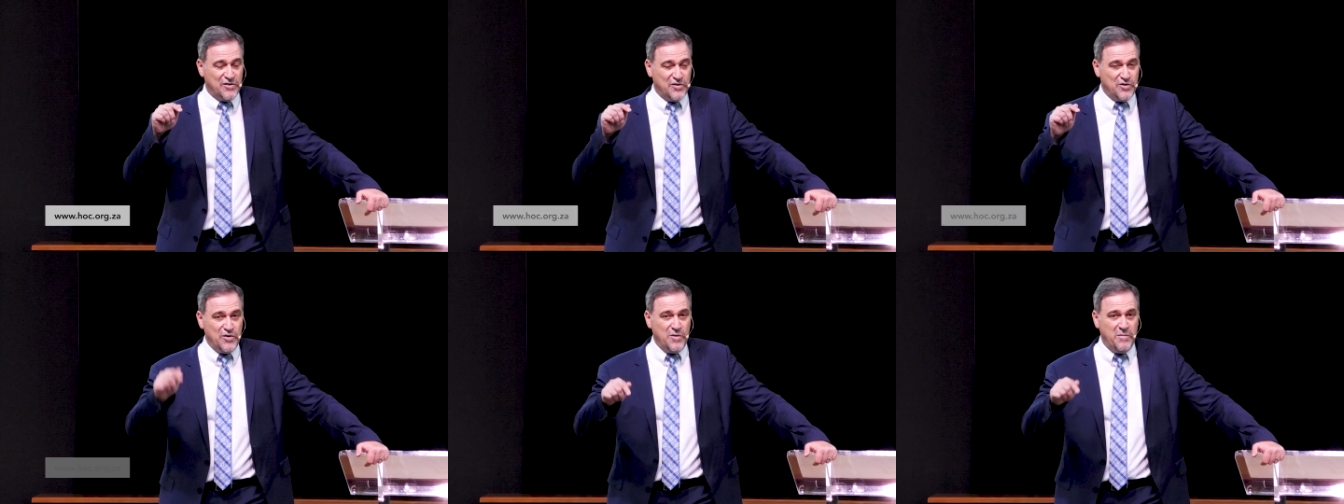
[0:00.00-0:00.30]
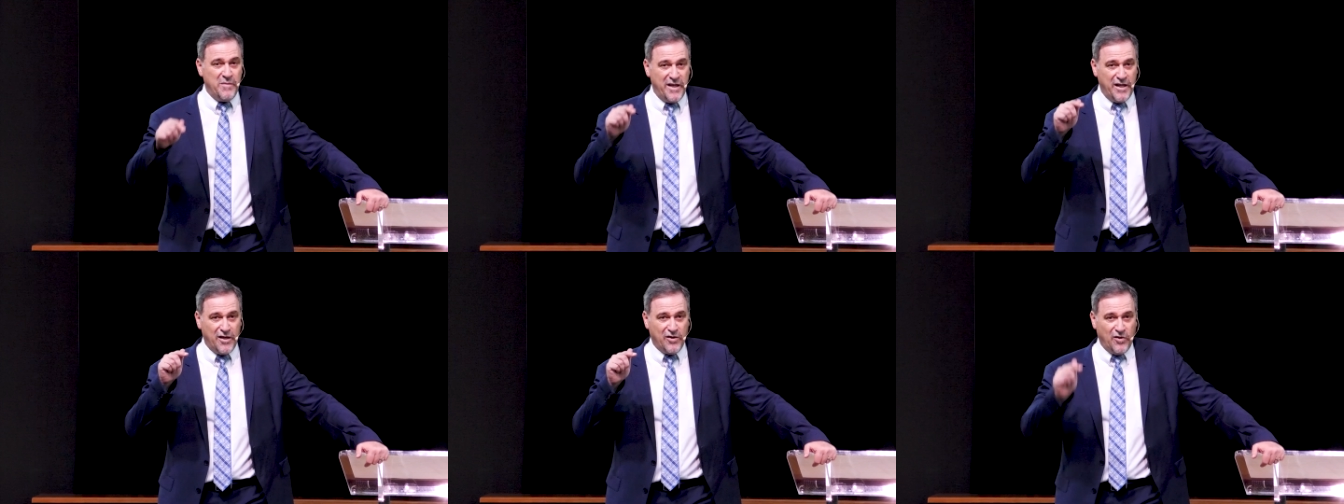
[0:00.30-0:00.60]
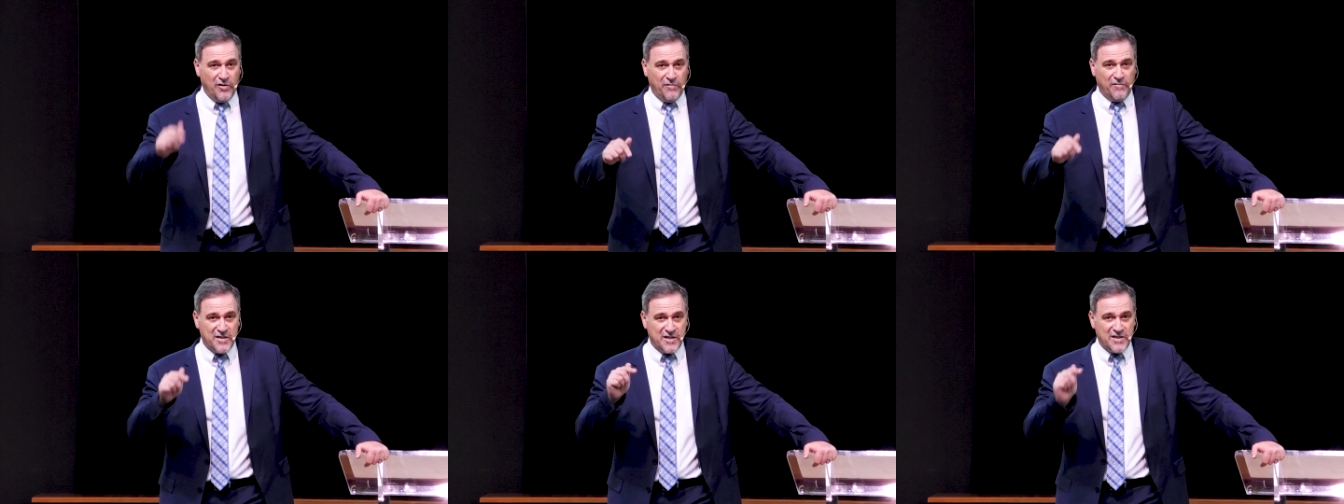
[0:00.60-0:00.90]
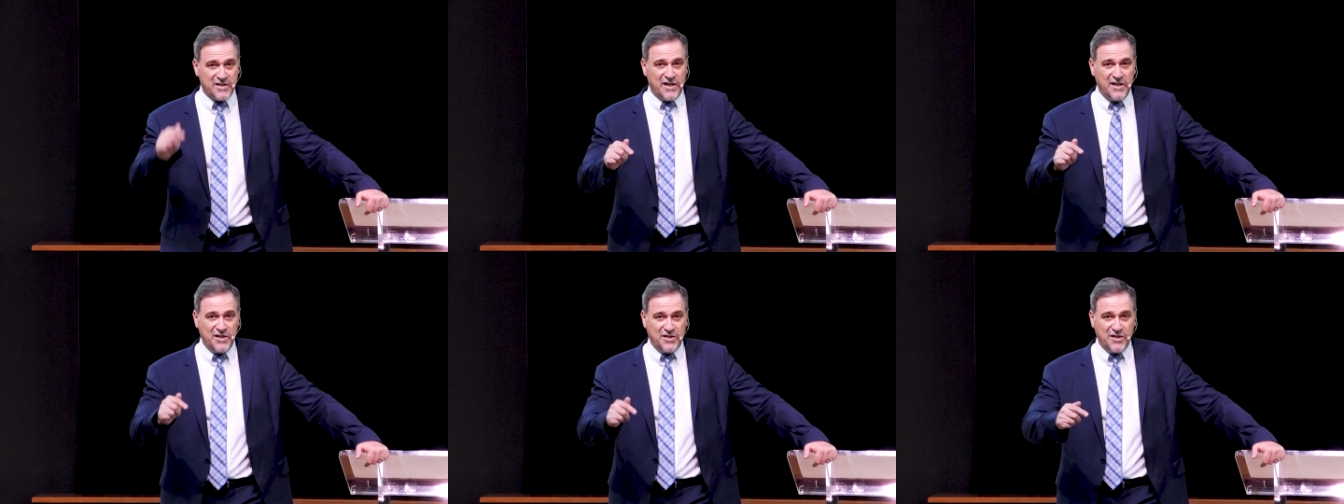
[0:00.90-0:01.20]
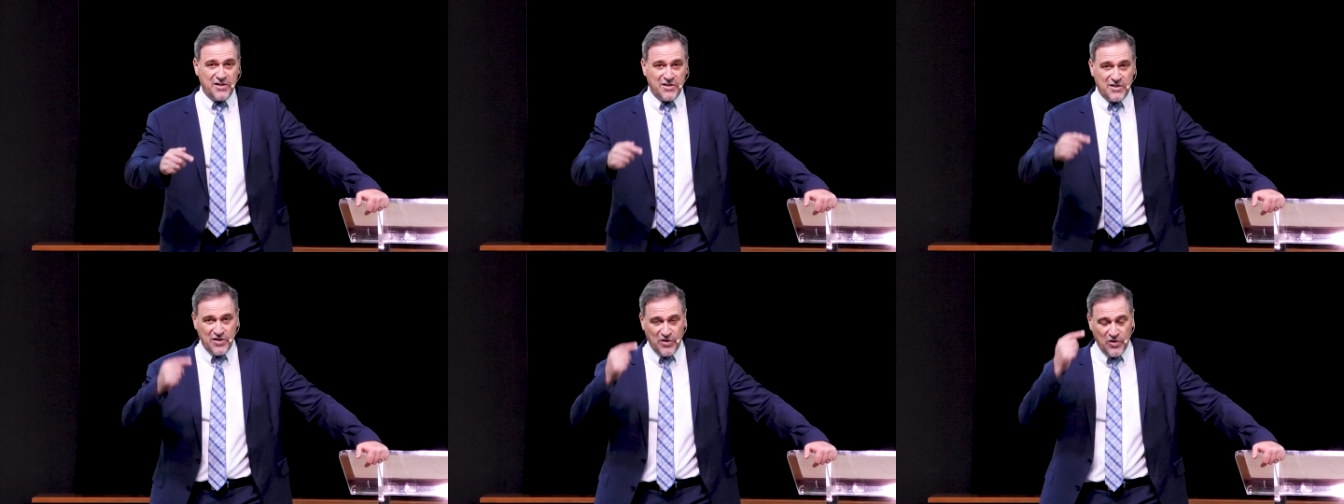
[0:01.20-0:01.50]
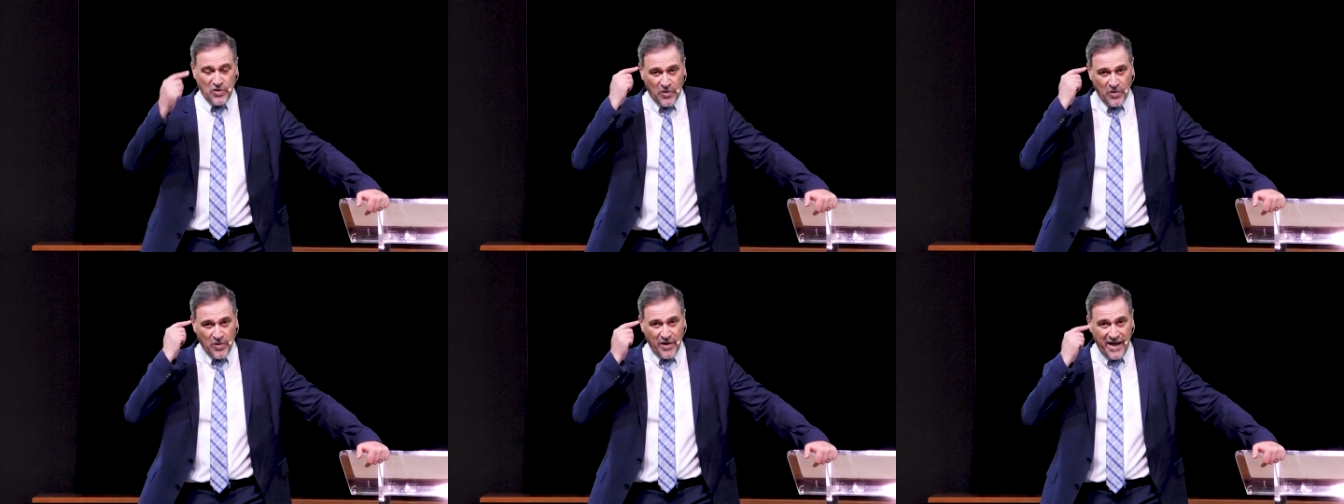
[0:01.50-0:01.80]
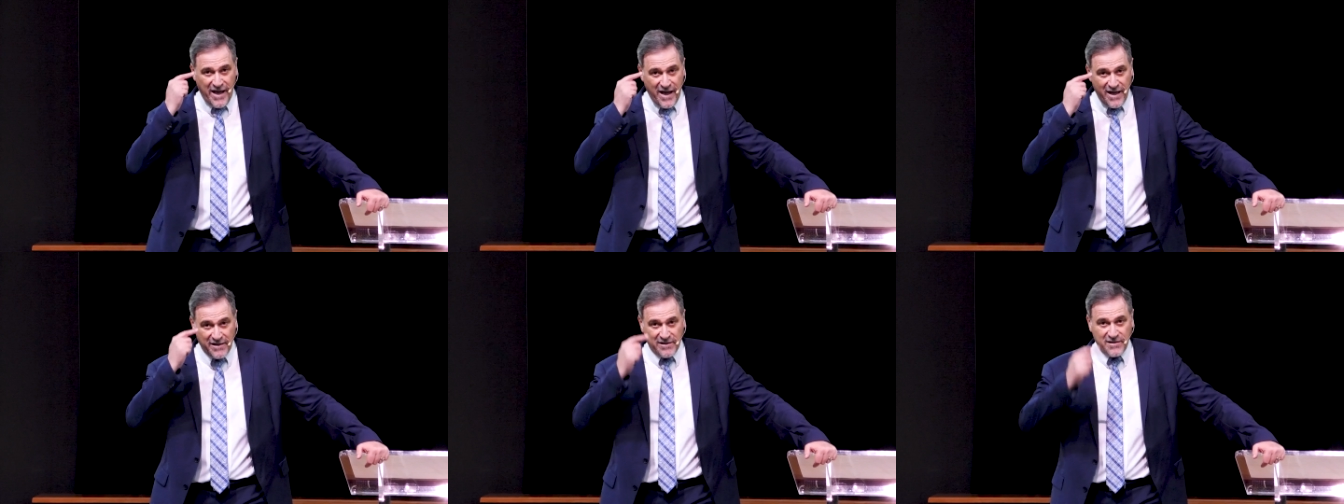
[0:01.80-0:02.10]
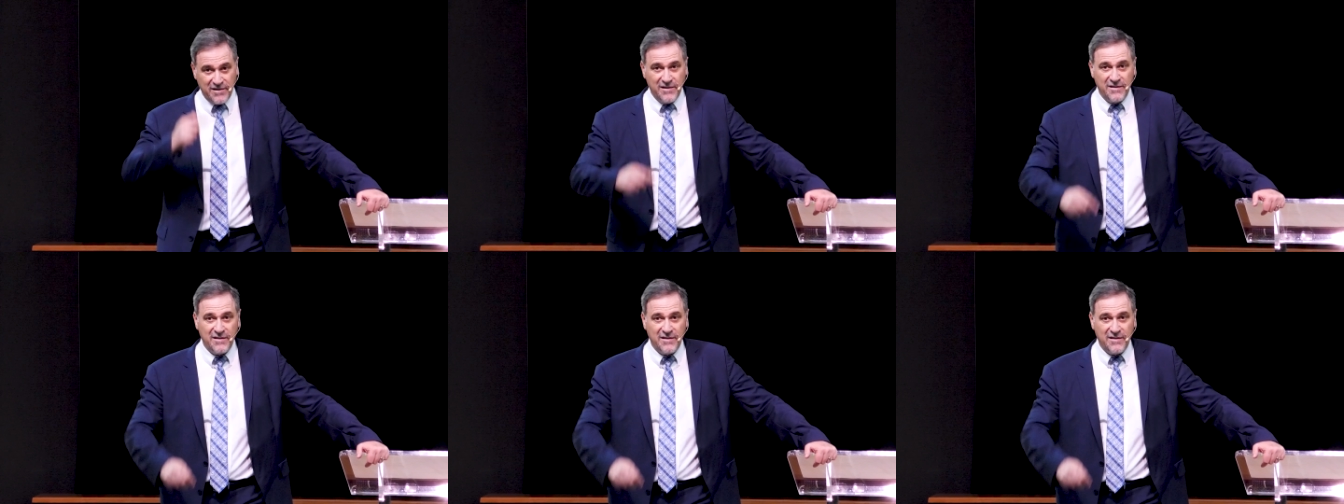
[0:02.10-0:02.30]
too many conversations in your head